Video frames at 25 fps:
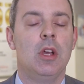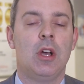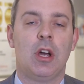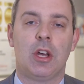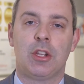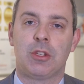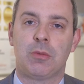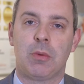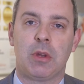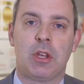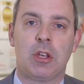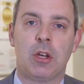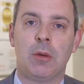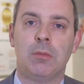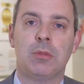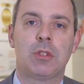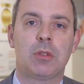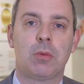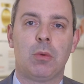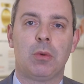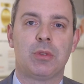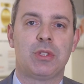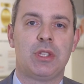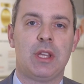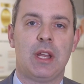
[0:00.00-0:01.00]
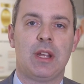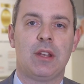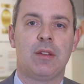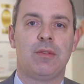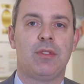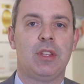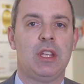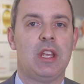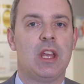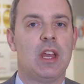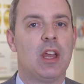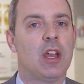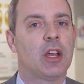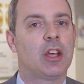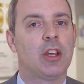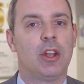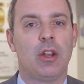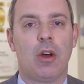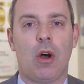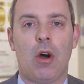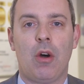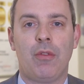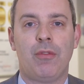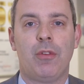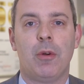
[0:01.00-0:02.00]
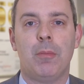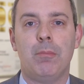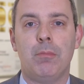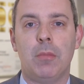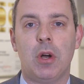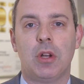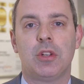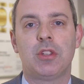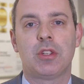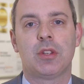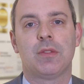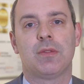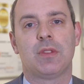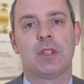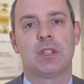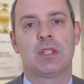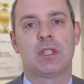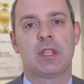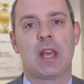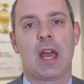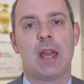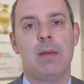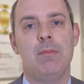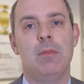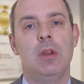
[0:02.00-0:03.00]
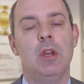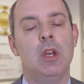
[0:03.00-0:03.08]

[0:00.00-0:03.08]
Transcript: and as we come towards the end of the year are going to offer much of the same.